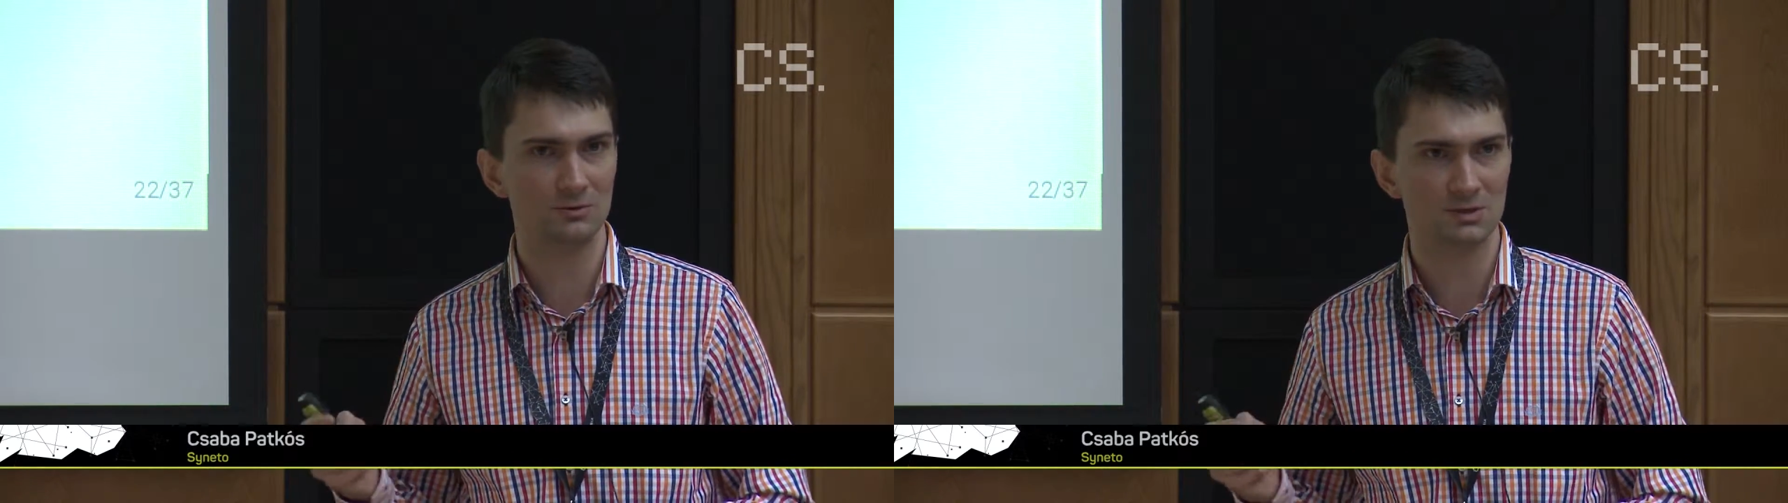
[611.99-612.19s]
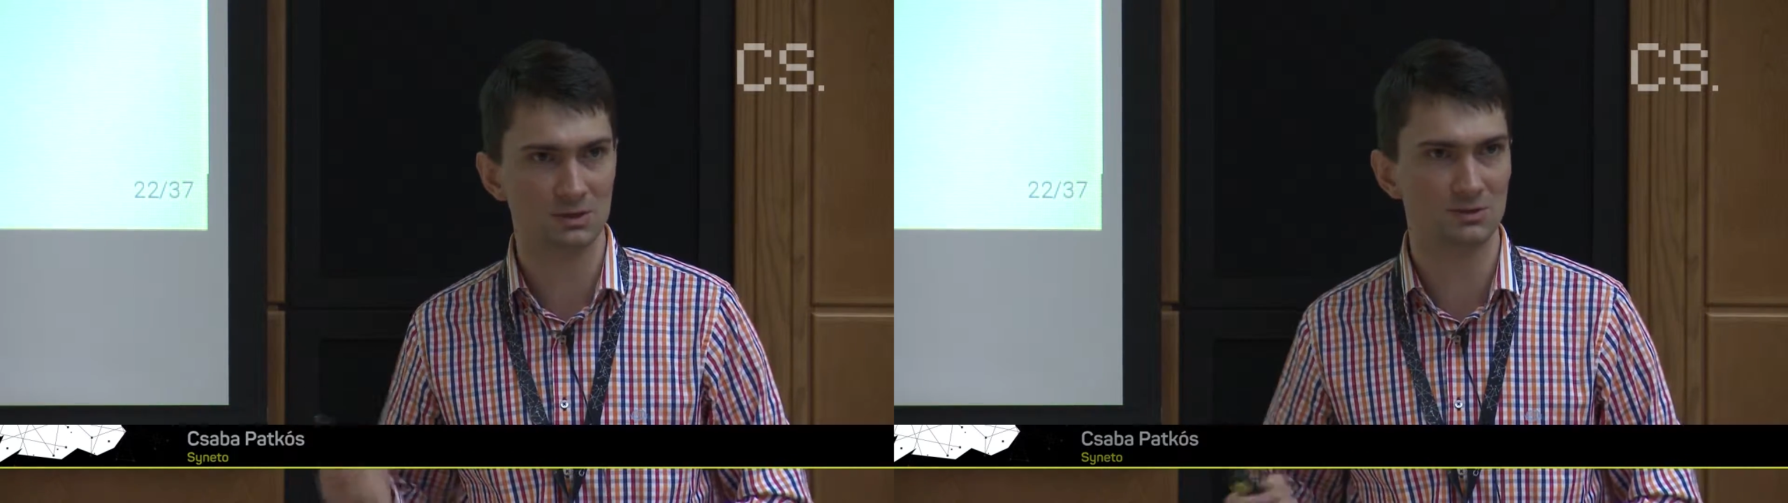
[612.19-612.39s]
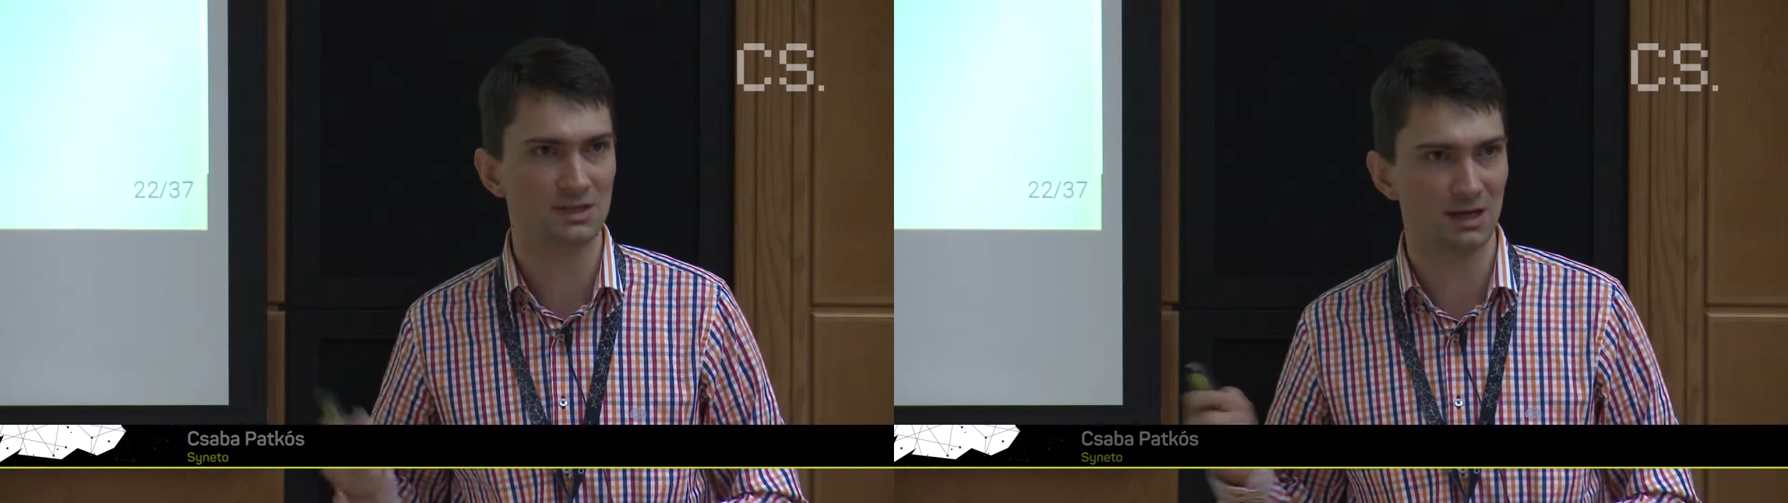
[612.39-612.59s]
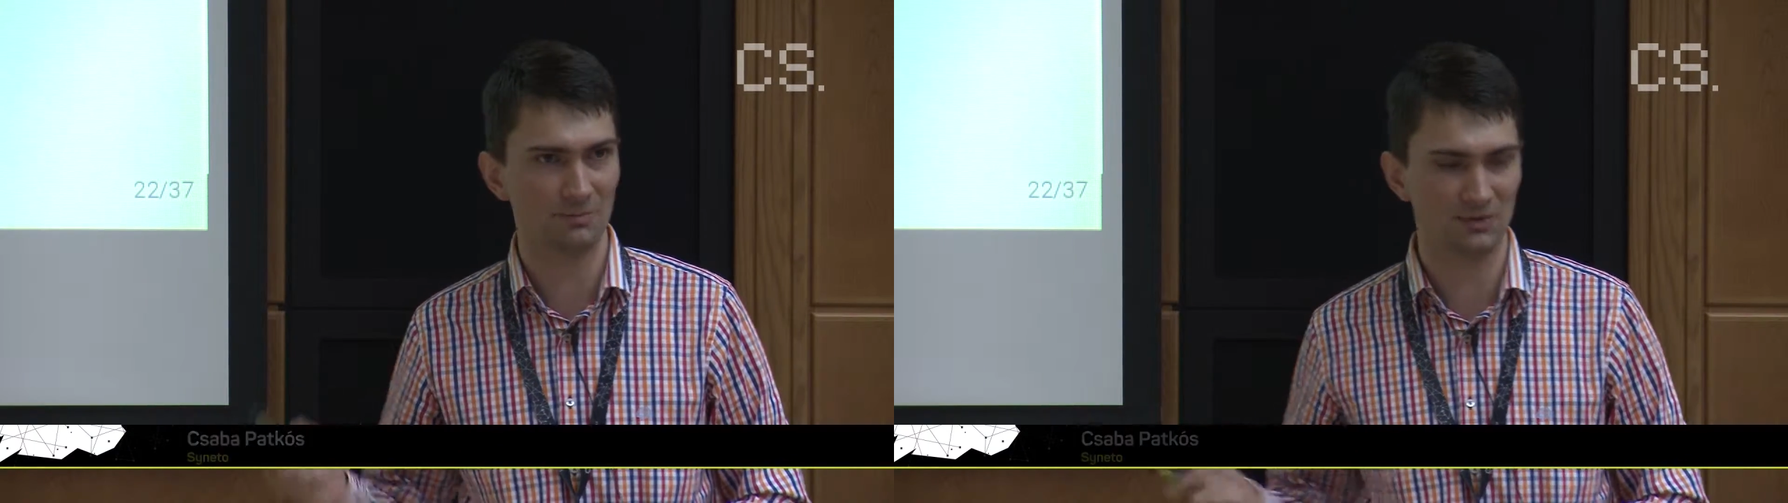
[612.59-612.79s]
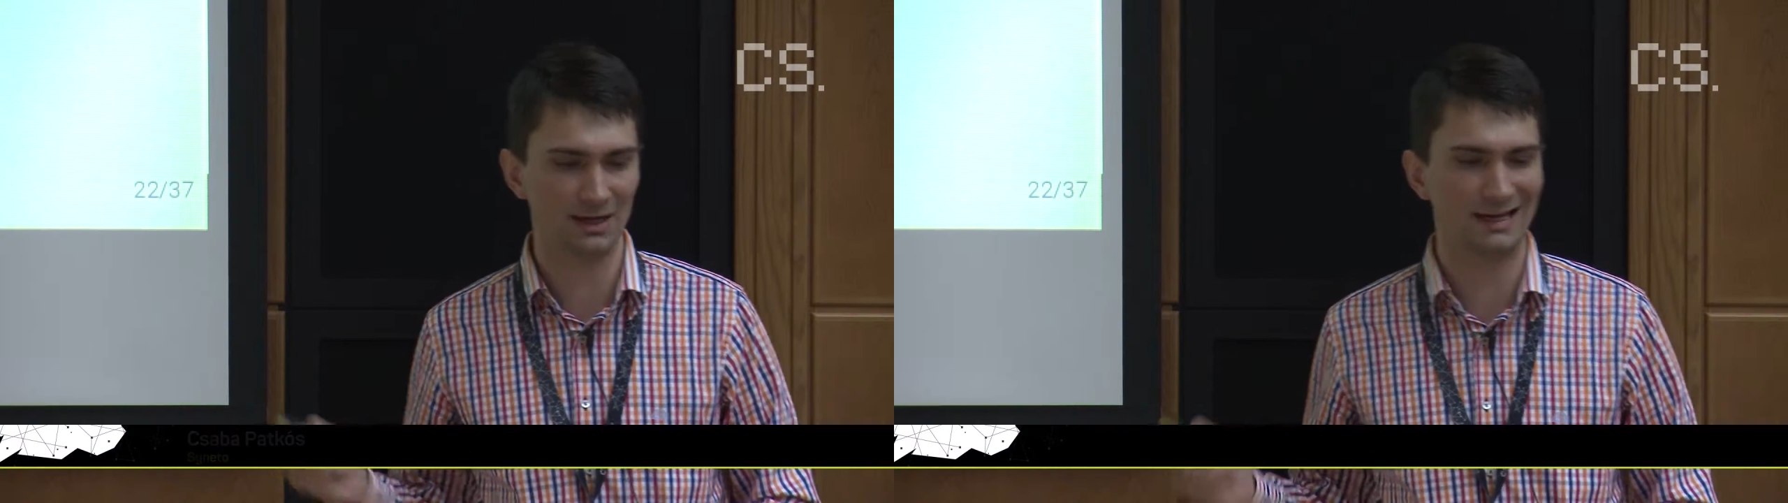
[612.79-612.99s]

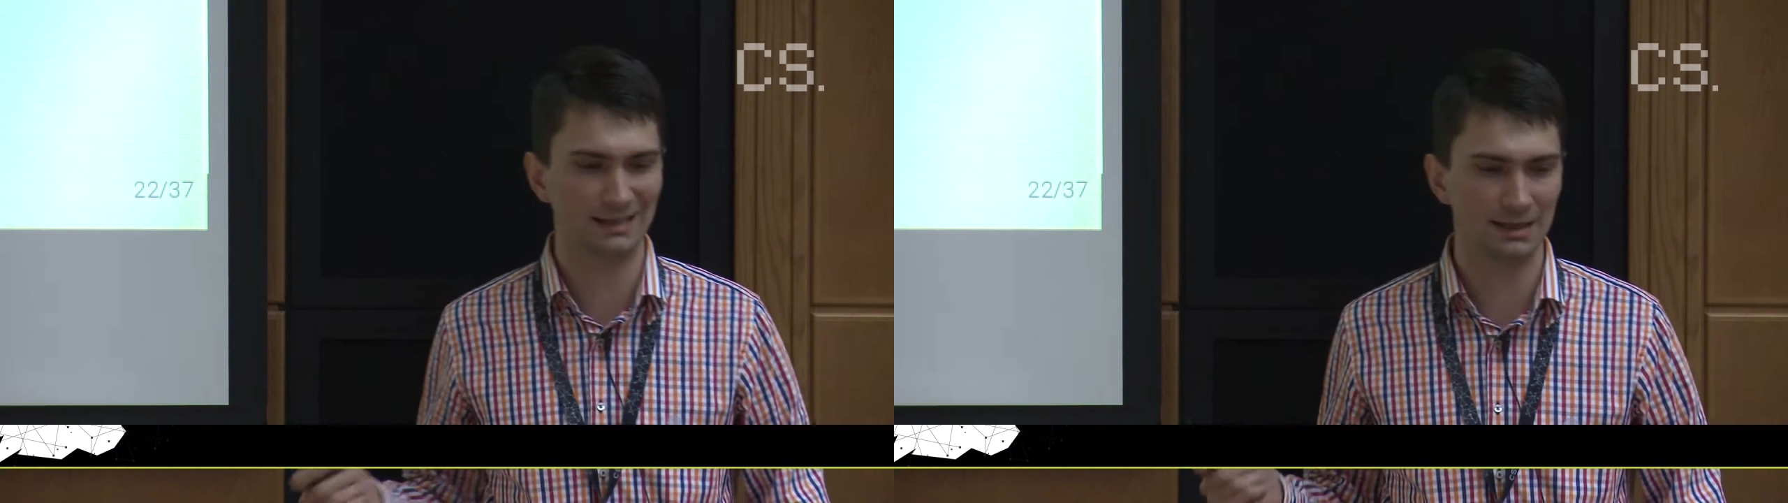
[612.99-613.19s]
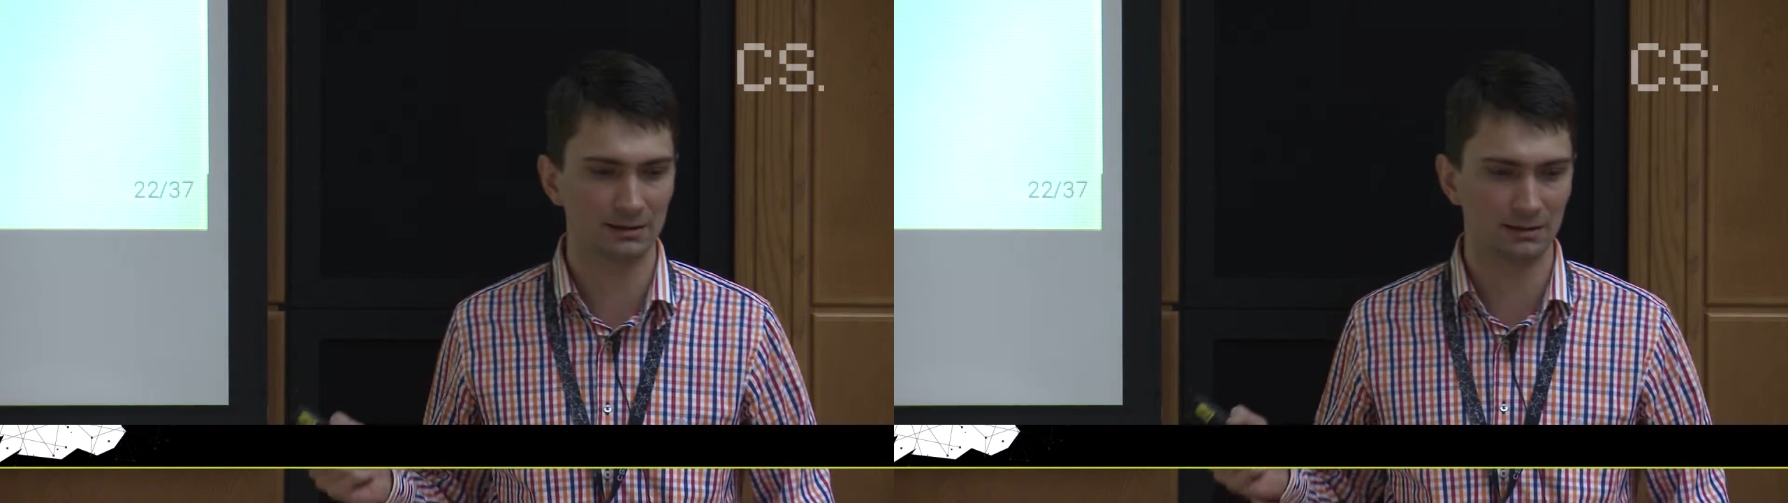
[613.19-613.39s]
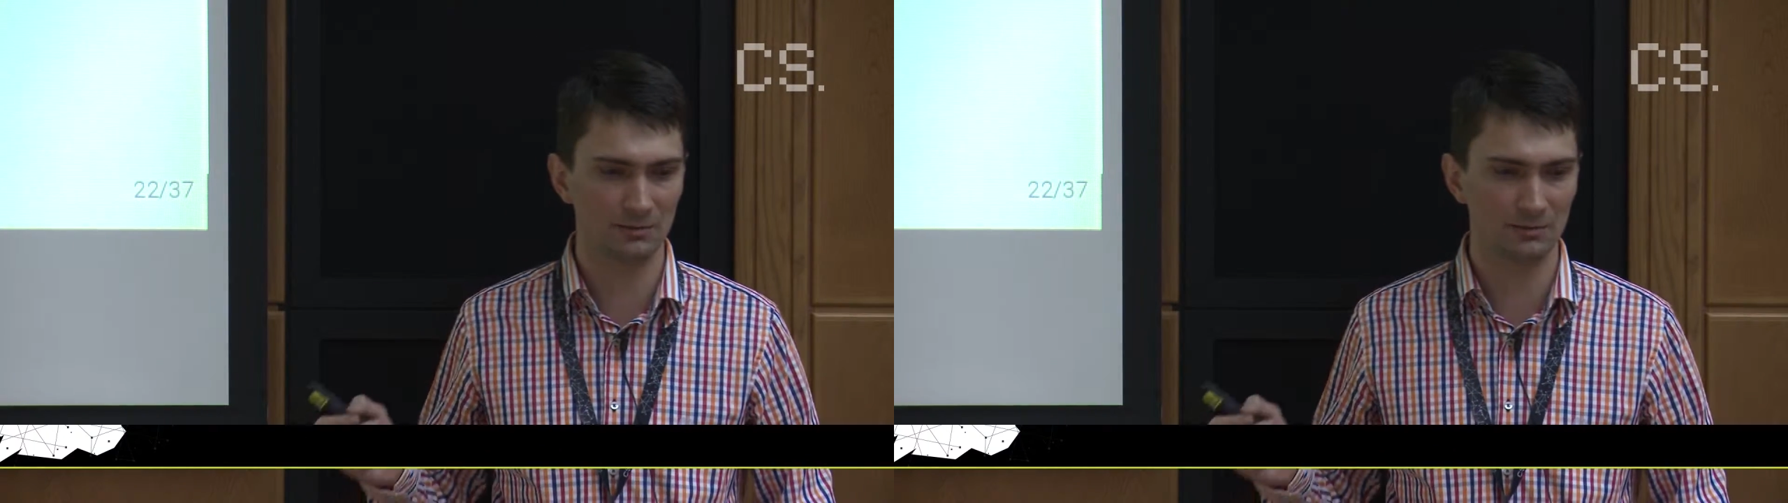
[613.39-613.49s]
something like that